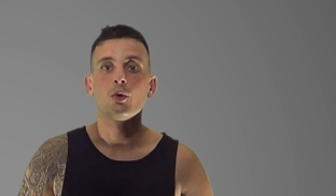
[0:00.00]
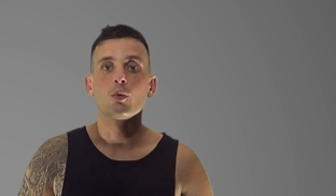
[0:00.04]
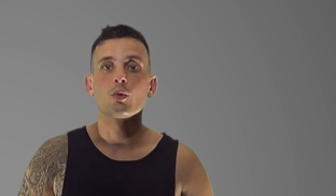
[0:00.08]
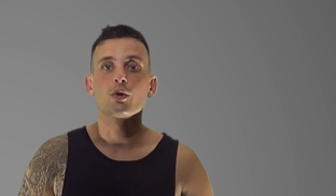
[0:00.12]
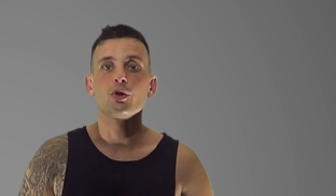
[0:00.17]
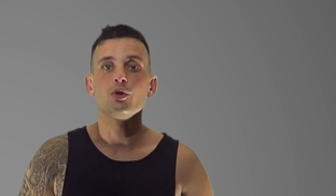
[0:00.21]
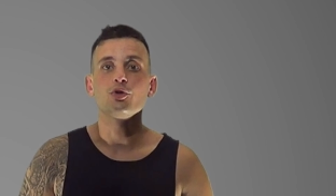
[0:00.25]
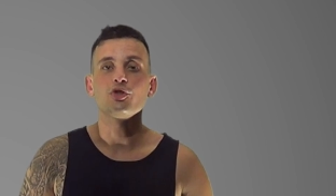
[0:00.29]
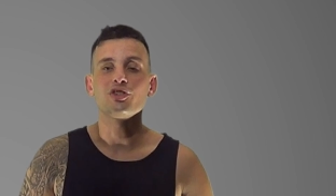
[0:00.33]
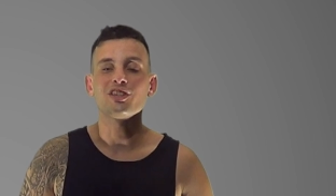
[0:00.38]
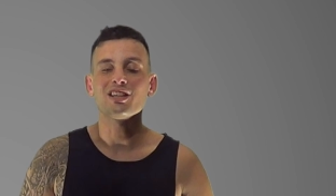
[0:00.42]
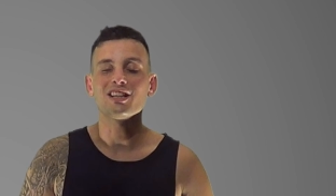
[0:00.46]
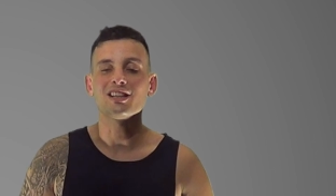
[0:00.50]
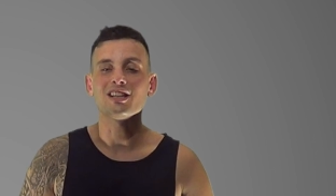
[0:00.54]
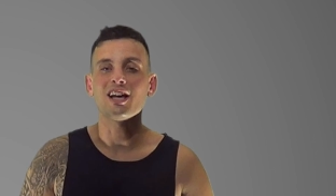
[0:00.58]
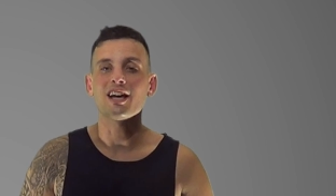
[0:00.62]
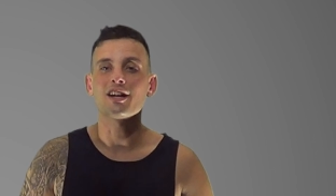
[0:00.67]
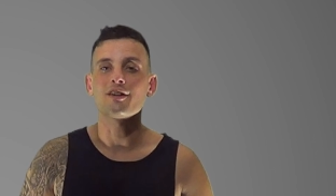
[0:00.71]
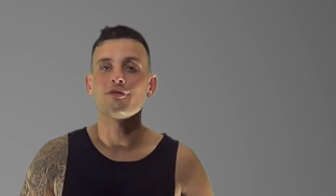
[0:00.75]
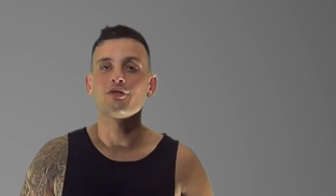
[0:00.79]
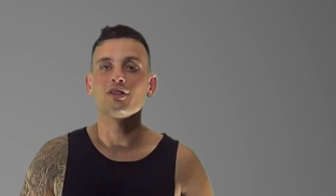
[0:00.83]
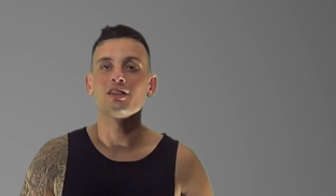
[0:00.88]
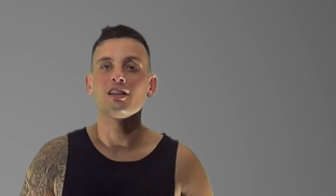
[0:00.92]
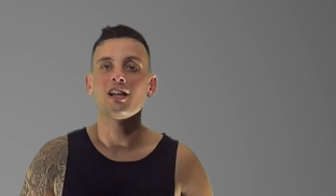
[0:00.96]
where you see a
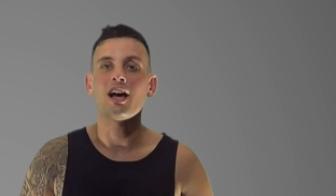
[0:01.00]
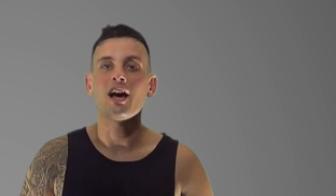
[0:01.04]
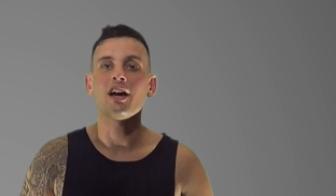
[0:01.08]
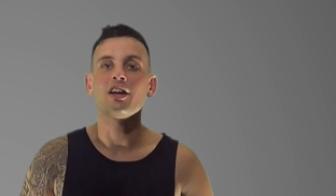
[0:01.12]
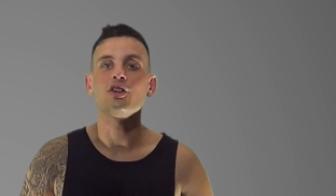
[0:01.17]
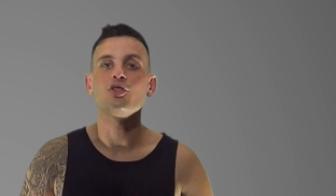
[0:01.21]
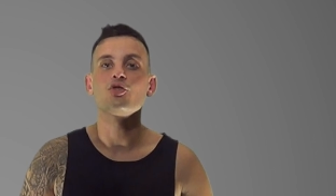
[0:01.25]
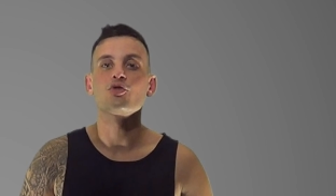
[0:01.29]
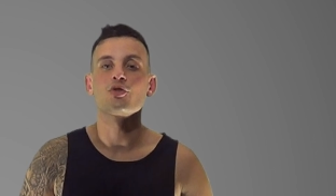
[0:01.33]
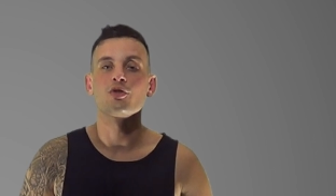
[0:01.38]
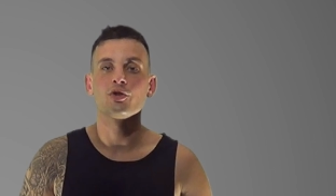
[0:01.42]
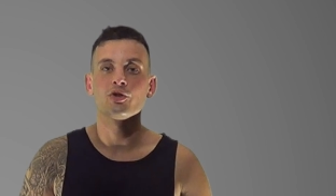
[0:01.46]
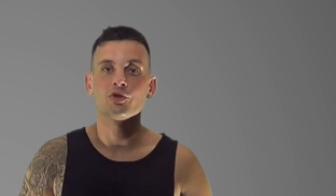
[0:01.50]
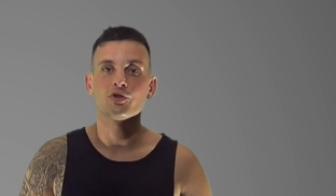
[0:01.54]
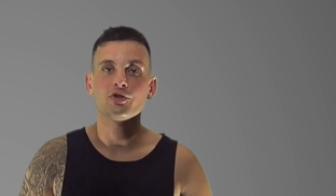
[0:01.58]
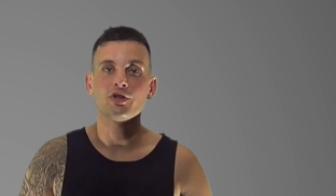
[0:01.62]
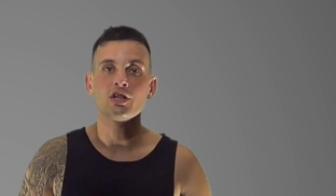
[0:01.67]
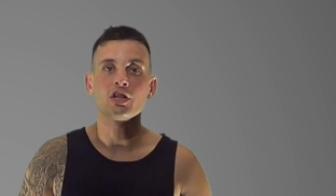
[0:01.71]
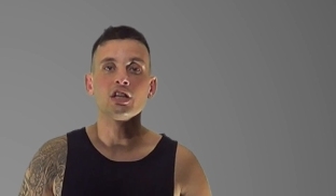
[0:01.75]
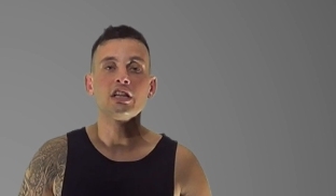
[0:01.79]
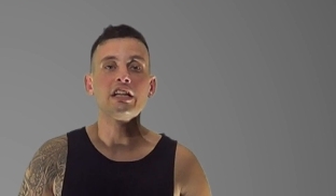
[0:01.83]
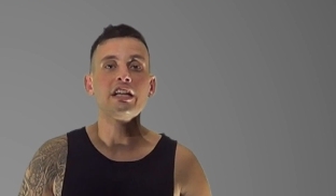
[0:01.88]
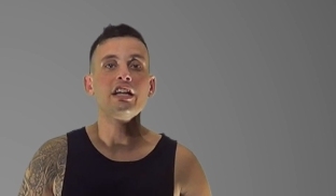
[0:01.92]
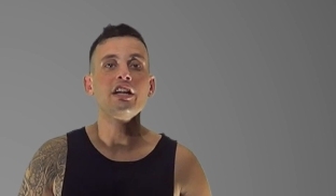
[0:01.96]
lot of line drills
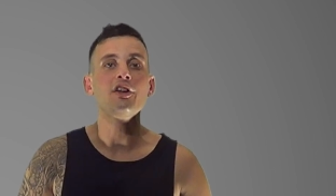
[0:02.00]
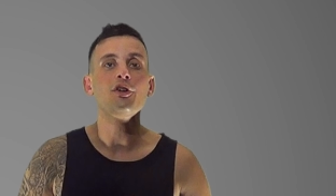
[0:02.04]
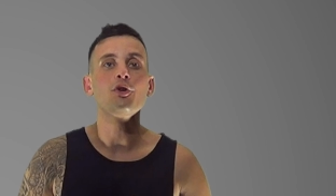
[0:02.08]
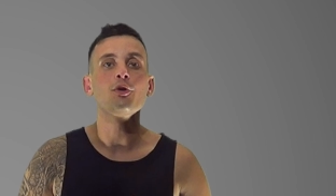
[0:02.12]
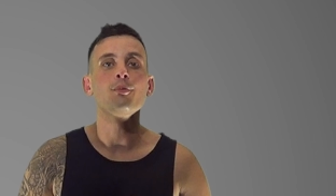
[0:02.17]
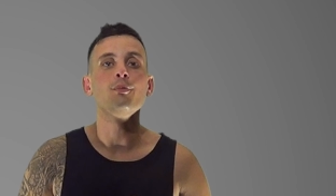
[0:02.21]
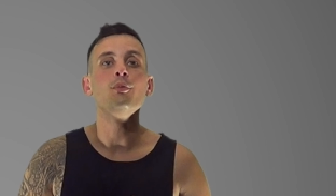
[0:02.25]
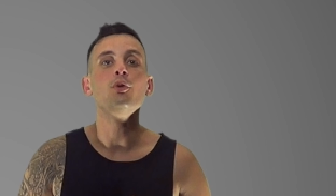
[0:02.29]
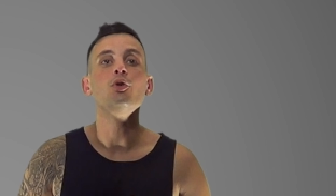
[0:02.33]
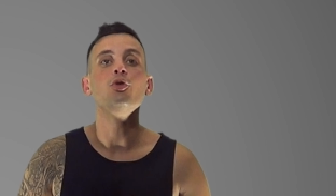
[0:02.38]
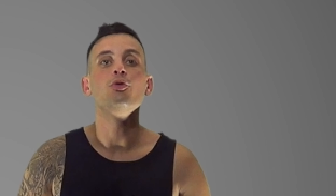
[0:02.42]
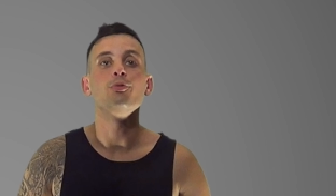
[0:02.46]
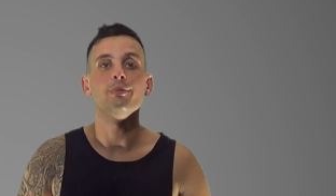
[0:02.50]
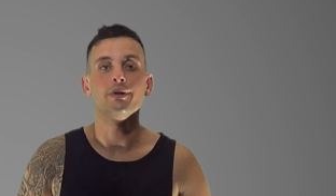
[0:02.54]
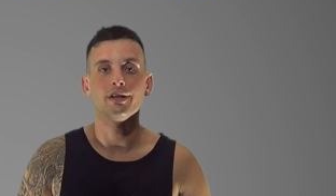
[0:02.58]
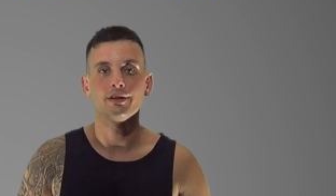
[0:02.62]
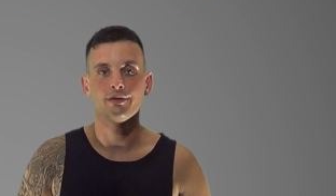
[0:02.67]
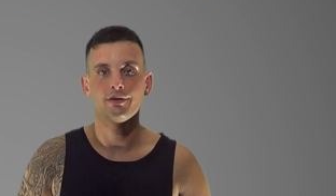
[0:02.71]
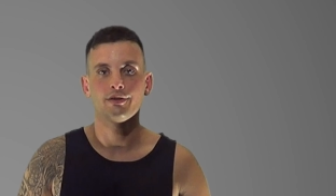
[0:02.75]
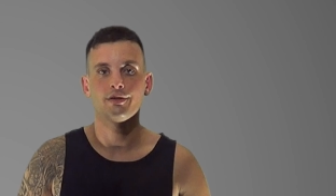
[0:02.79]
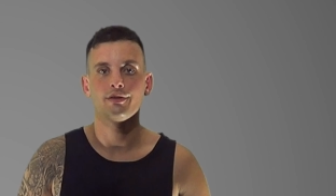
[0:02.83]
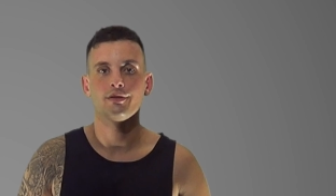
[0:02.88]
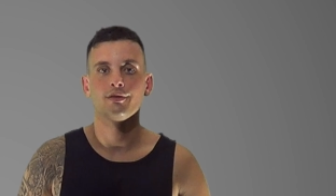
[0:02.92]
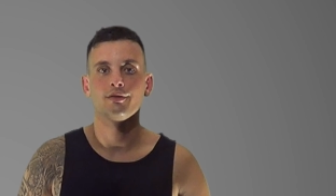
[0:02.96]
and linear
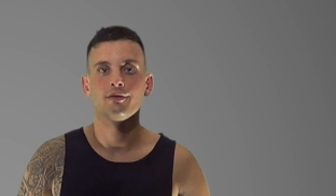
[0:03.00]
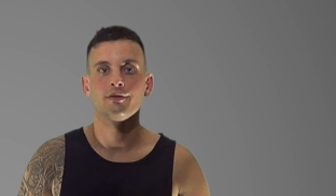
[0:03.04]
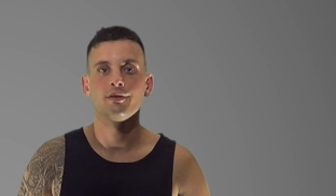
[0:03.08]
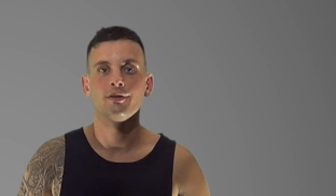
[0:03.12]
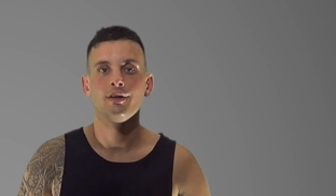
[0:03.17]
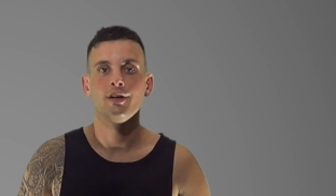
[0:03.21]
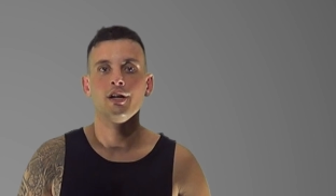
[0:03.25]
movements.